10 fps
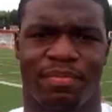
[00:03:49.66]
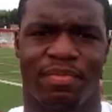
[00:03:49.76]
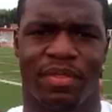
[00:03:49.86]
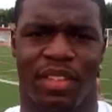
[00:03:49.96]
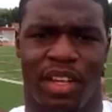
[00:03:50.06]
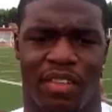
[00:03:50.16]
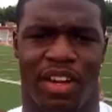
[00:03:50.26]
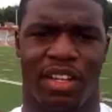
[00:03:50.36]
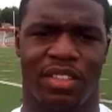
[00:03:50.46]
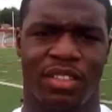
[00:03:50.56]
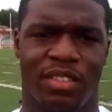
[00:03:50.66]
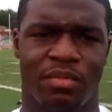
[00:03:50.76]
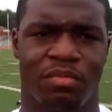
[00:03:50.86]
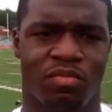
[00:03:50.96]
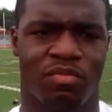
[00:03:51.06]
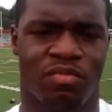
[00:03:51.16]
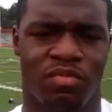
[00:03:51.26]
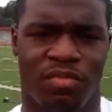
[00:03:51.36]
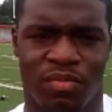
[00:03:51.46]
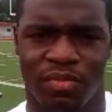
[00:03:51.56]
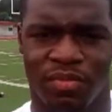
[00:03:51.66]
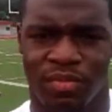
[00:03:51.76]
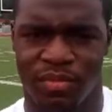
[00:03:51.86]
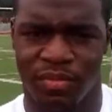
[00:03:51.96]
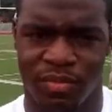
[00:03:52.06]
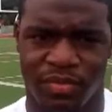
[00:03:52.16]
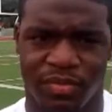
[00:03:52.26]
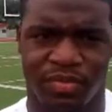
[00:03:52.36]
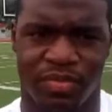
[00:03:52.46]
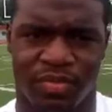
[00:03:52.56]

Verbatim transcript: Okay. Well, there you have it. Quanzell Lambert. This is SOR signing.